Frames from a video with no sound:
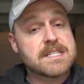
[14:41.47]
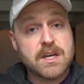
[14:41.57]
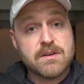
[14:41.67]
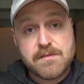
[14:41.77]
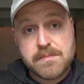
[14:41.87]

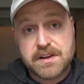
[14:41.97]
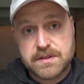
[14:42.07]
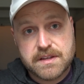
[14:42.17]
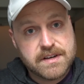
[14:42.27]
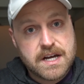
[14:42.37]
Thank you everybody
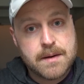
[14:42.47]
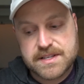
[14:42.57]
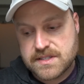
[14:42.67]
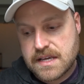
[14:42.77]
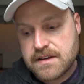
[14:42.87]
for leaving
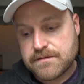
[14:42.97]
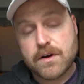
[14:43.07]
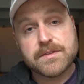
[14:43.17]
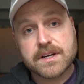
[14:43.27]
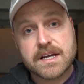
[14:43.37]
comments and for
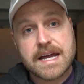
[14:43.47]
all the